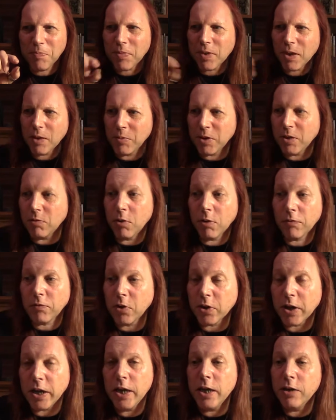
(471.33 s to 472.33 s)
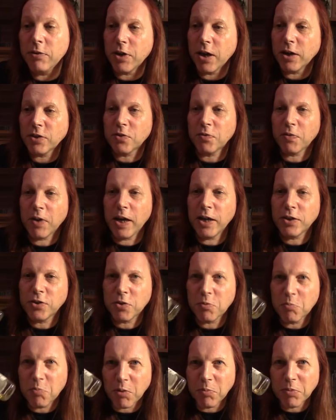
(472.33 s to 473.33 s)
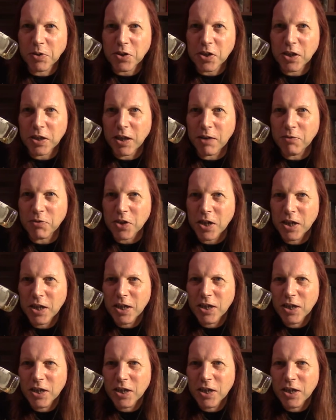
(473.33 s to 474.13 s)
I mean, well, I've got it here, in actual fact. As you can probably see, there was...